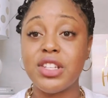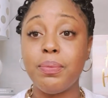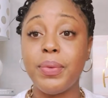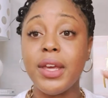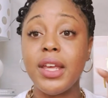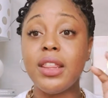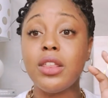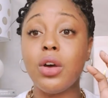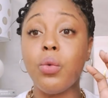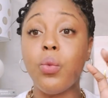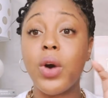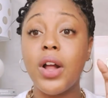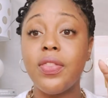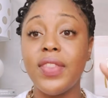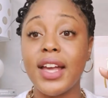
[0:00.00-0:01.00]
to be the
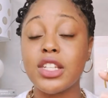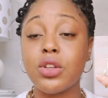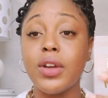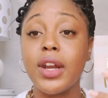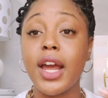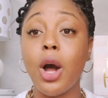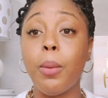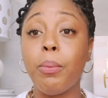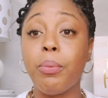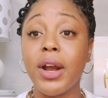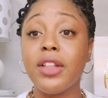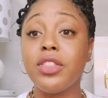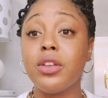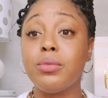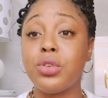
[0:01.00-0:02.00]
one that's going to help
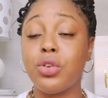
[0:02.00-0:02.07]
bring them